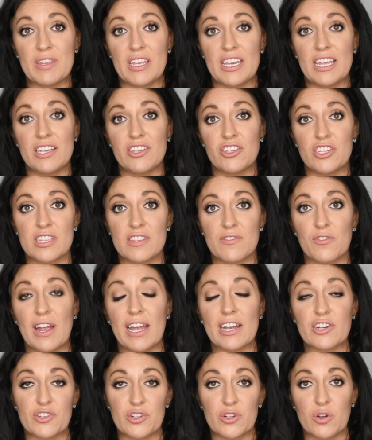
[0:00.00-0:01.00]
in it just for
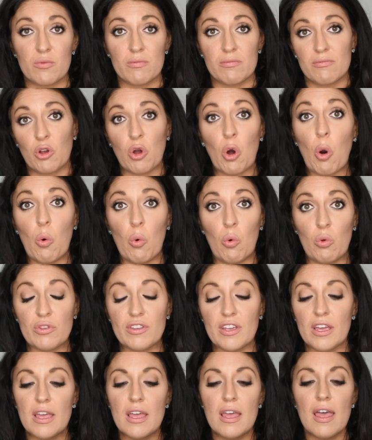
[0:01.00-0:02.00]
extra
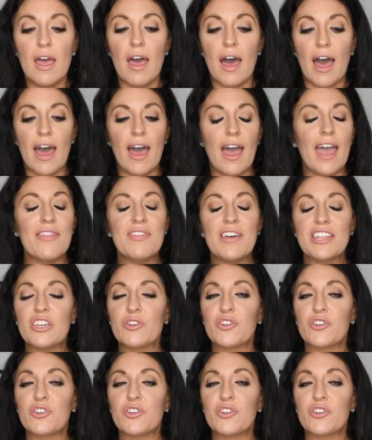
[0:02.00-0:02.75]
cold. And then you